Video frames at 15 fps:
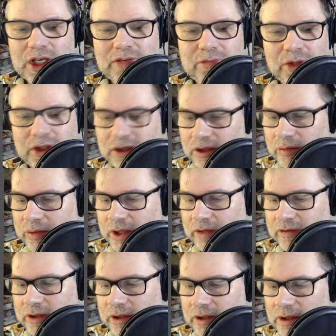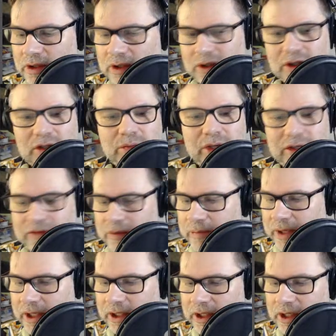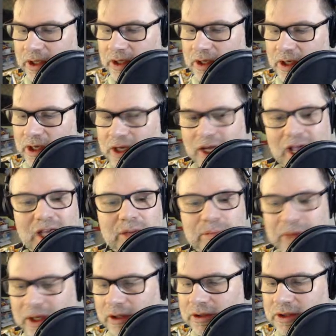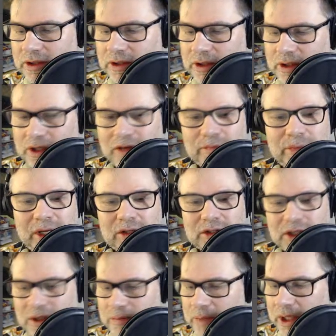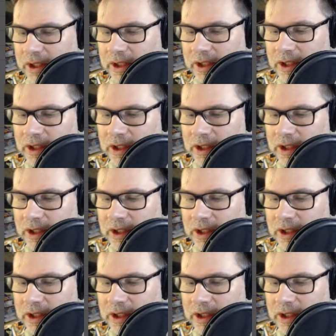him a little bit of a belly, and a belt, and a belly.